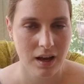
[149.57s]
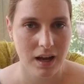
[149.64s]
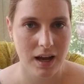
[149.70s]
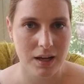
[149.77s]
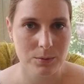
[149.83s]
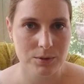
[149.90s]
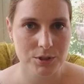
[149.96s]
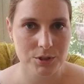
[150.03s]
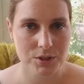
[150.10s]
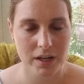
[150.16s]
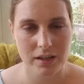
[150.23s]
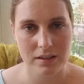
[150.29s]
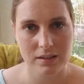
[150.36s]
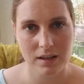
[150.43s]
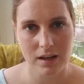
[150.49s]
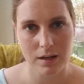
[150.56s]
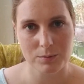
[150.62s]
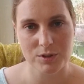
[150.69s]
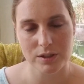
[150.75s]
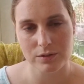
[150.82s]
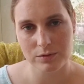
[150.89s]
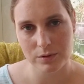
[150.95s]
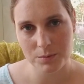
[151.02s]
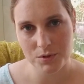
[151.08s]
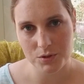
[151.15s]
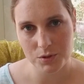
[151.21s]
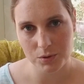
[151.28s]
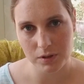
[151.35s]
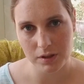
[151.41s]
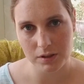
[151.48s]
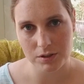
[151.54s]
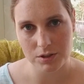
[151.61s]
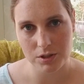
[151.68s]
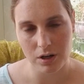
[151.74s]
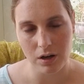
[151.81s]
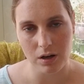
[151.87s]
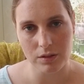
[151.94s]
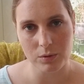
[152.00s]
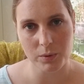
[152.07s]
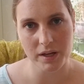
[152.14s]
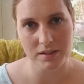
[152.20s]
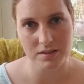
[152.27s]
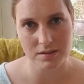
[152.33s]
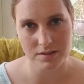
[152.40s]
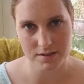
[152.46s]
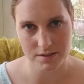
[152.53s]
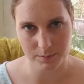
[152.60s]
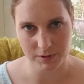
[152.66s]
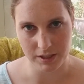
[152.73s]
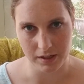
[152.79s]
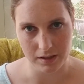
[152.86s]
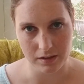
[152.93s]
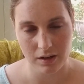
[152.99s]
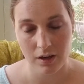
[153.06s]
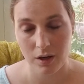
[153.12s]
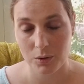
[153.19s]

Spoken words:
I will track an object from storage all the way to display,